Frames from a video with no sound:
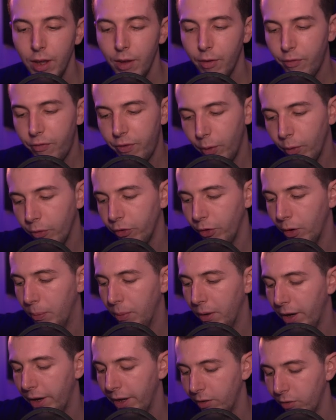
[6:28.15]
filter
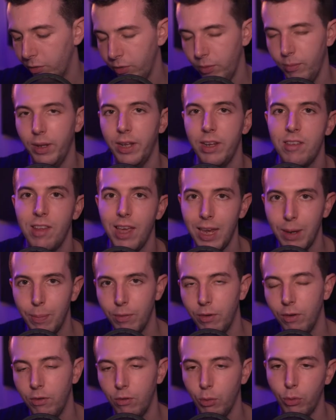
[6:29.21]
applied from like tape
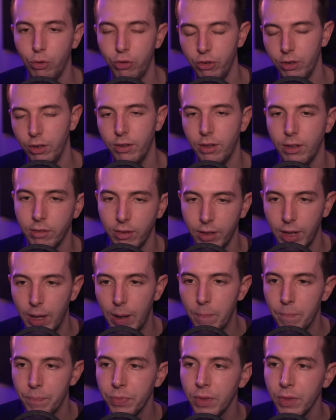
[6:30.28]
distortion and things like that.